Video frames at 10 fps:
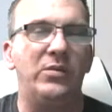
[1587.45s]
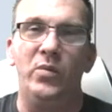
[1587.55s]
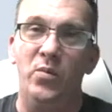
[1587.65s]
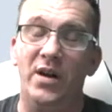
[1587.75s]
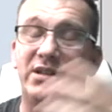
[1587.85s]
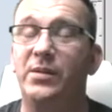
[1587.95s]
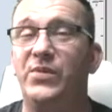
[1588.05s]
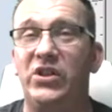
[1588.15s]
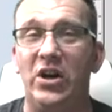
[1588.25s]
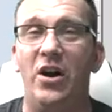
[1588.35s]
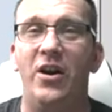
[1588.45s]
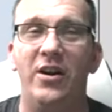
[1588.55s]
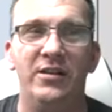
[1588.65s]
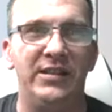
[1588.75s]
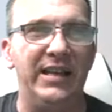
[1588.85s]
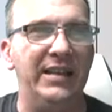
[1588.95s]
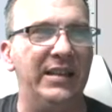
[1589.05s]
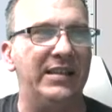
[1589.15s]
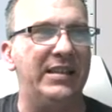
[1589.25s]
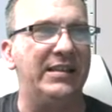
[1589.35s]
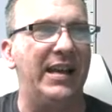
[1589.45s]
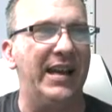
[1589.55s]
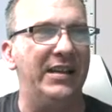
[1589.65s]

we want some stars in this design.